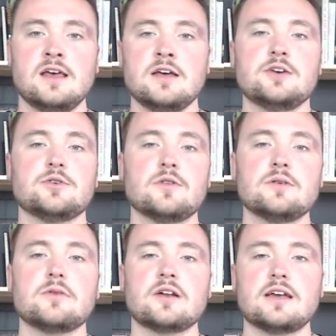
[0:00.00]
You're only
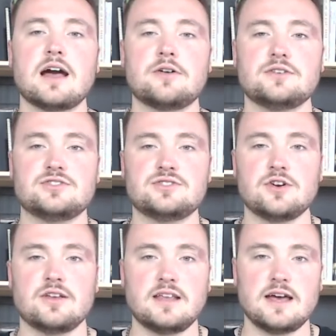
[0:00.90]
burning calories
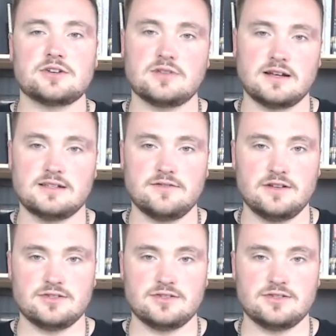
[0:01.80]
during the actual activity.